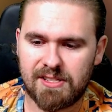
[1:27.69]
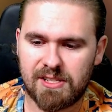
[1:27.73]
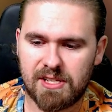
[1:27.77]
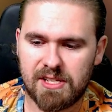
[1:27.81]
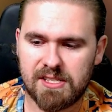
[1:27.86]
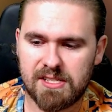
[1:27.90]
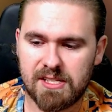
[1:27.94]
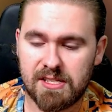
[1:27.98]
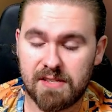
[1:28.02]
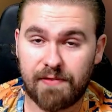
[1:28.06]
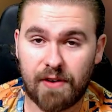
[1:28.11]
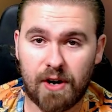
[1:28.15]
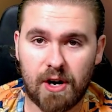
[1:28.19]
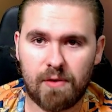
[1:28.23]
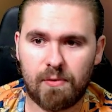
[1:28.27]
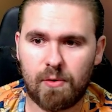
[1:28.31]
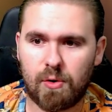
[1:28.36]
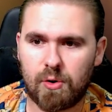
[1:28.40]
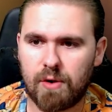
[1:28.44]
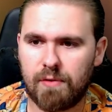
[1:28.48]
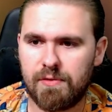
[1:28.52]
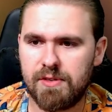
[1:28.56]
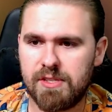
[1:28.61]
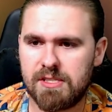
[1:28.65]
So this is Fire and
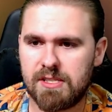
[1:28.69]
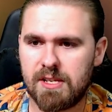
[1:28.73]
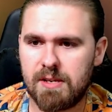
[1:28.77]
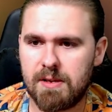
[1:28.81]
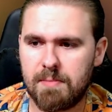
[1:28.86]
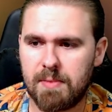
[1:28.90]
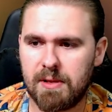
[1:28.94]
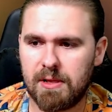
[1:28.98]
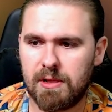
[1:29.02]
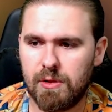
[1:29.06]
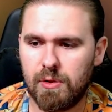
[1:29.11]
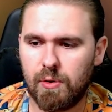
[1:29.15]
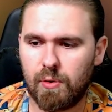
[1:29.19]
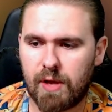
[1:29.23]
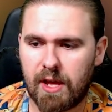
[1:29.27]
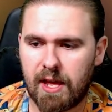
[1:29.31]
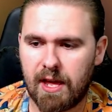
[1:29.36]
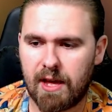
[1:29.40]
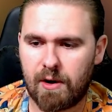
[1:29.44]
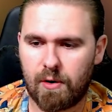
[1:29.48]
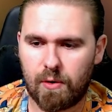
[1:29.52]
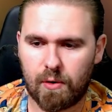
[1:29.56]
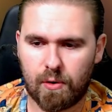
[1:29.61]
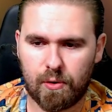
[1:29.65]
Rock, obviously, but look
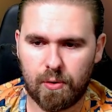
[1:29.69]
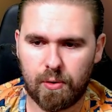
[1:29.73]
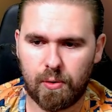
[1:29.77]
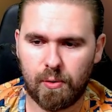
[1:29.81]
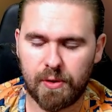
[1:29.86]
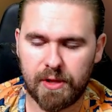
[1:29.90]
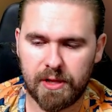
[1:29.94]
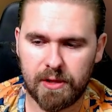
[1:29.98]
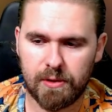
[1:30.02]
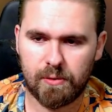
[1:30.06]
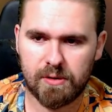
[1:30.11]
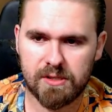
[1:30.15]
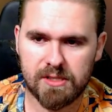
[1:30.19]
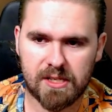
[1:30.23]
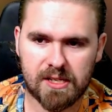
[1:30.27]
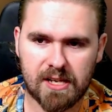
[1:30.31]
how cool he looks.